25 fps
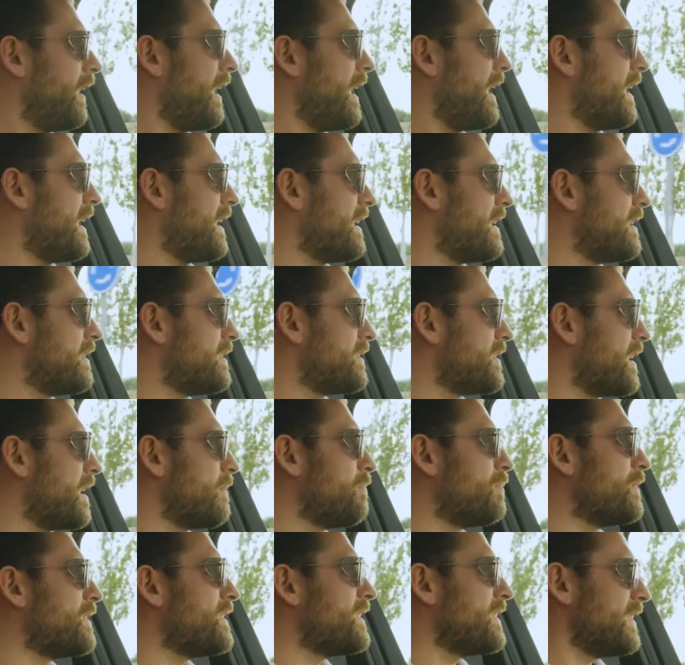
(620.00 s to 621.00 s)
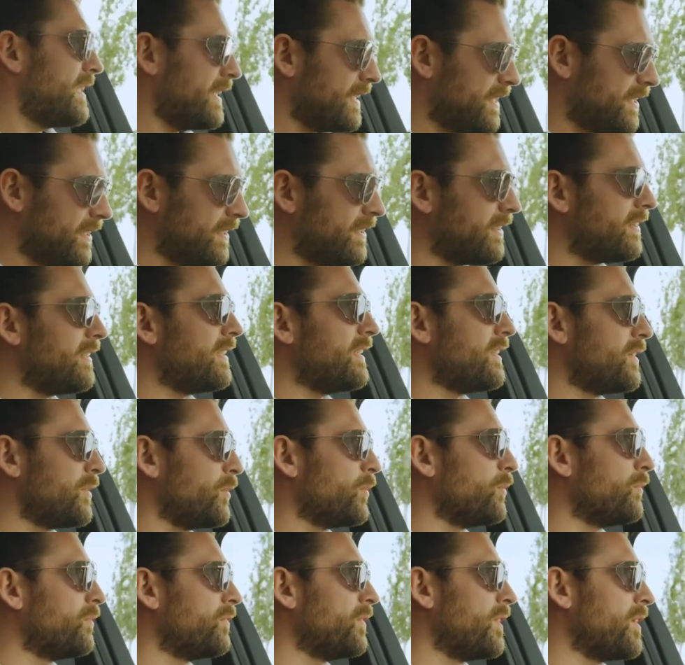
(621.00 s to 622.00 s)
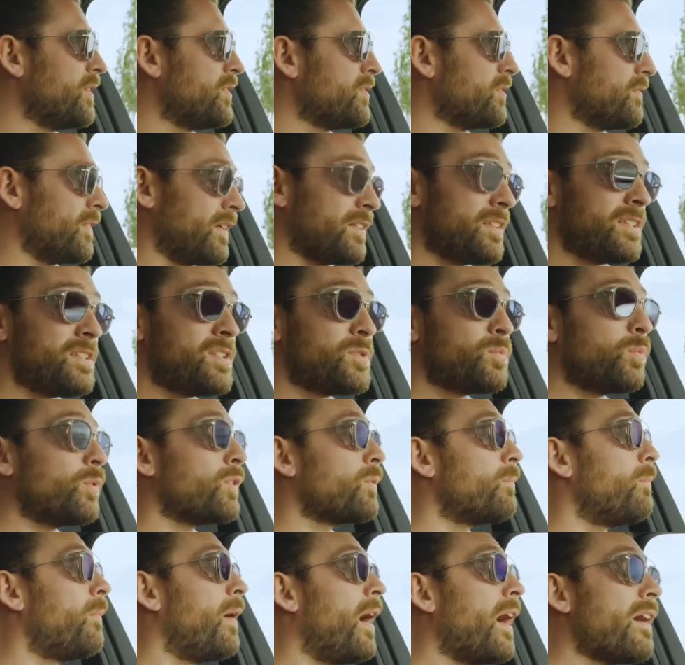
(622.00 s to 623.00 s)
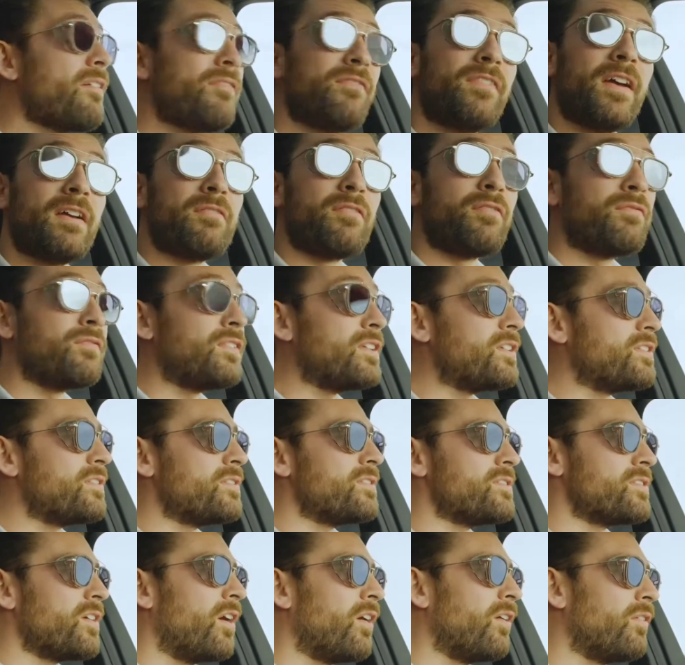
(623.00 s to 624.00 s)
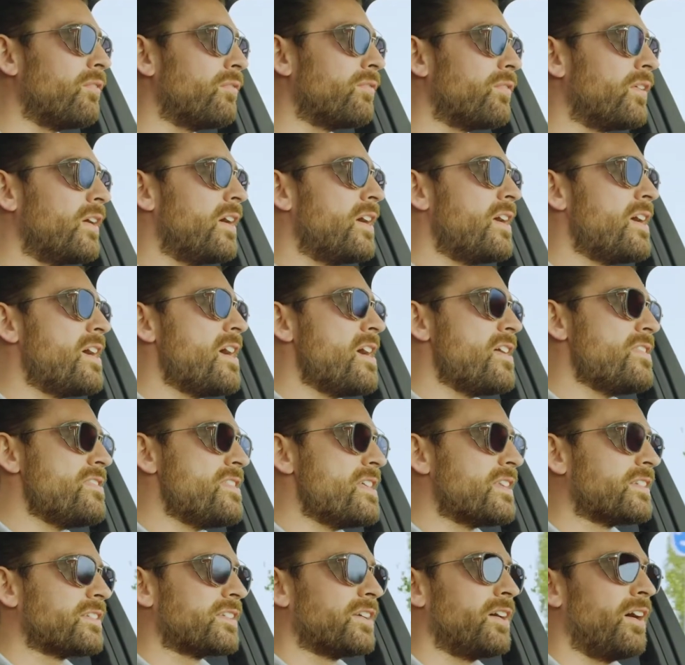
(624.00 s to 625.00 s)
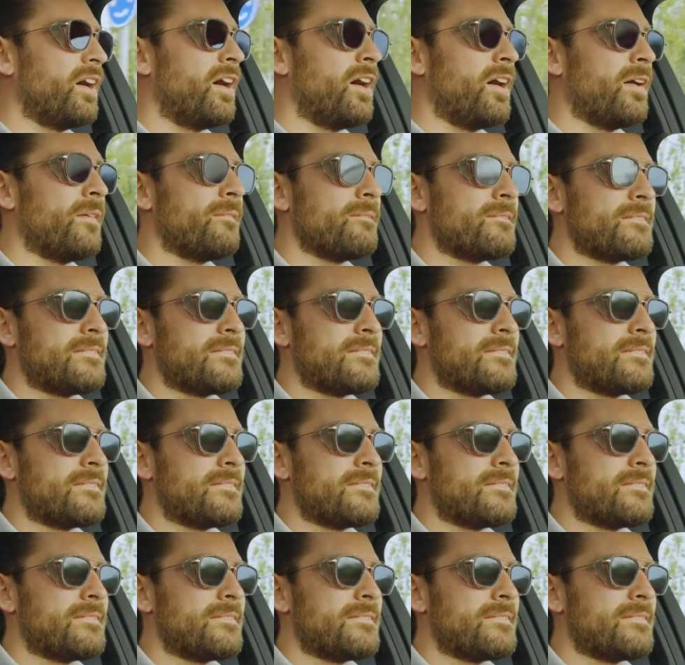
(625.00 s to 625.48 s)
is a particularly cool feature. In fact, this is one of my favorite features of this car.